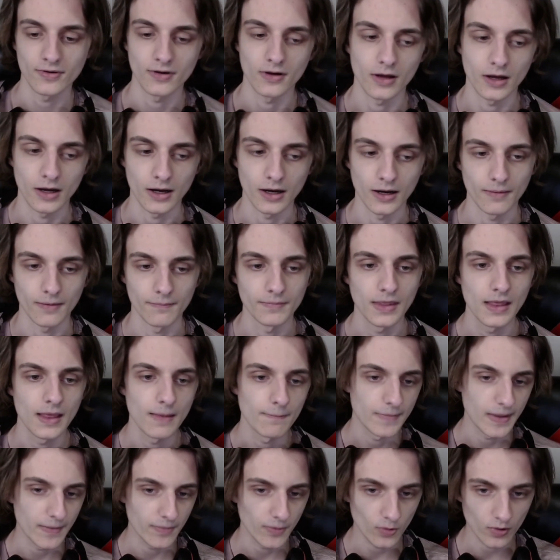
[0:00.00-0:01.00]
Um,
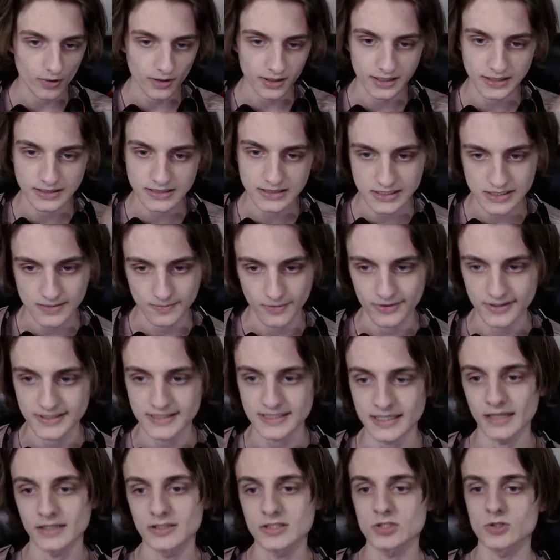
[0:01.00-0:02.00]
maybe we'll get into some of the
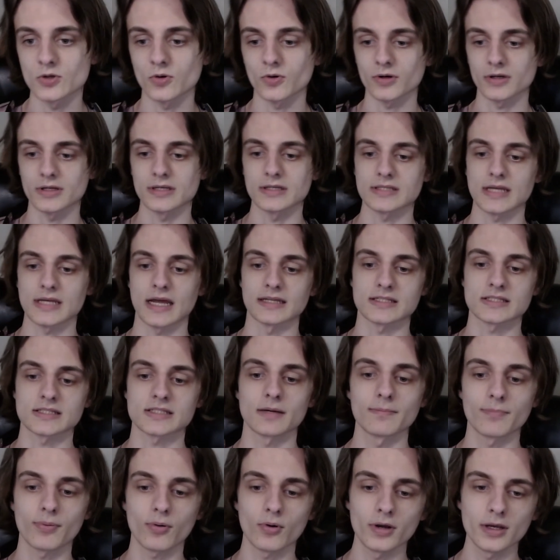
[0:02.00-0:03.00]
side stories at
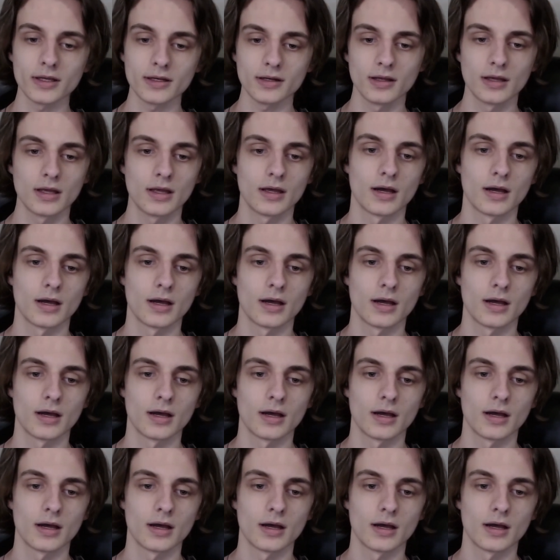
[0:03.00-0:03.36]
some point.